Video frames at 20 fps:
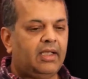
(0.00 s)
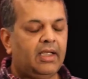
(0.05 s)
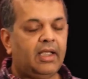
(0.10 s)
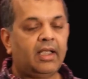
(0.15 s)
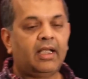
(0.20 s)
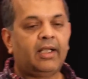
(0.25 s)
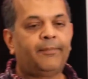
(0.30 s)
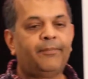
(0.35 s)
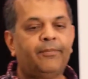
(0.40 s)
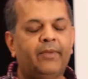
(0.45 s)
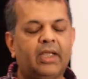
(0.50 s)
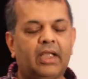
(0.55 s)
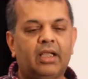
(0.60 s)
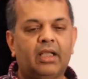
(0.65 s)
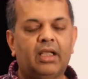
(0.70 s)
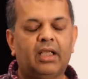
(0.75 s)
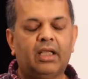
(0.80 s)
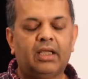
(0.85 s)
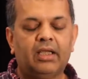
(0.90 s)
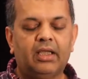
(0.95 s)
Um,
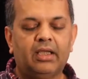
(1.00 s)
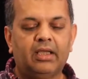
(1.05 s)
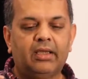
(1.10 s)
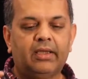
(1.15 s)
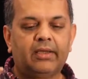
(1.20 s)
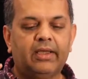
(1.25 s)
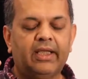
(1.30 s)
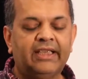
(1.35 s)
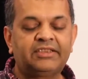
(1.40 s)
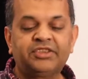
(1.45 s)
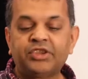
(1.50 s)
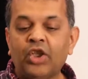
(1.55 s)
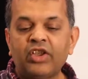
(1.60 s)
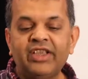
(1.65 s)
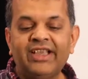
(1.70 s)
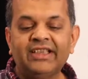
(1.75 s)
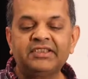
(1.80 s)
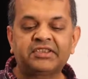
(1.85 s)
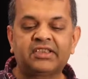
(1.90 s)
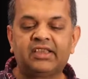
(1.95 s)
it's
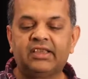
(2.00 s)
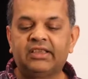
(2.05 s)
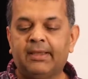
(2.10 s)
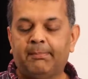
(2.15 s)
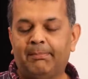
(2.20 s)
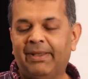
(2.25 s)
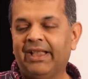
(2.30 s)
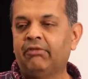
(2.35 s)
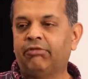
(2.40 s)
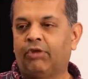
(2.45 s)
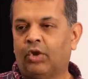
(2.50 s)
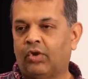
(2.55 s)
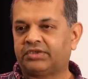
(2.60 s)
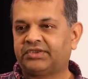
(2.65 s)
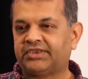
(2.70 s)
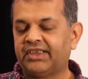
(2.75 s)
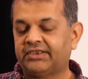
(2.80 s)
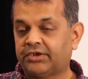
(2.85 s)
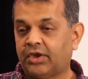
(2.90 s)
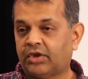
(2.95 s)
not just the big wars,
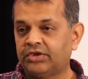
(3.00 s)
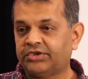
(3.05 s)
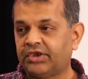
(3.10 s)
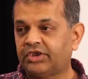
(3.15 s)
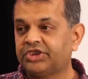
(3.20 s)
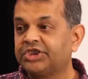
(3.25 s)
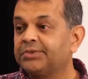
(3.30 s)
it's also